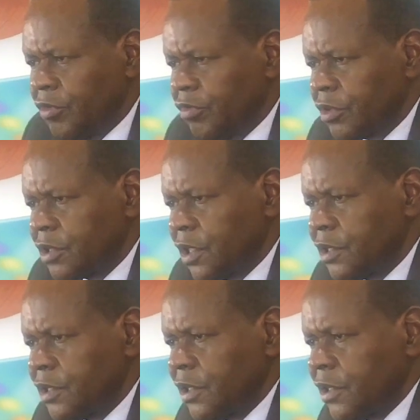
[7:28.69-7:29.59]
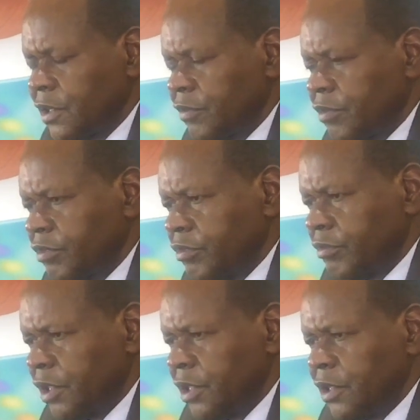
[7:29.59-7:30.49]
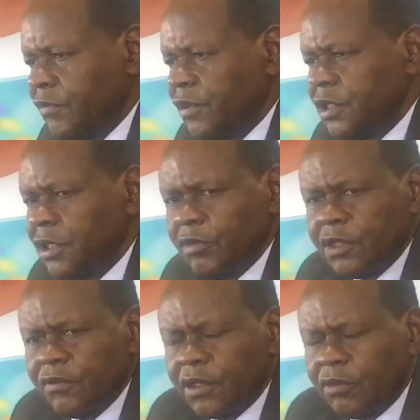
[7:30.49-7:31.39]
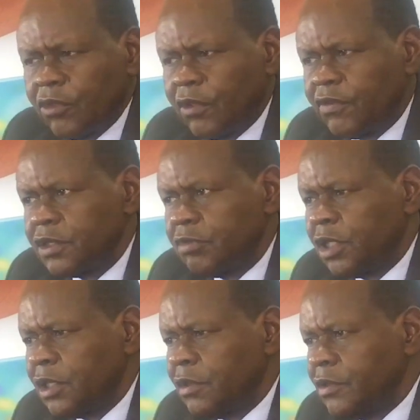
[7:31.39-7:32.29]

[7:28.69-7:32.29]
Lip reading: protesting, mainly fishermen from Moafish Bay.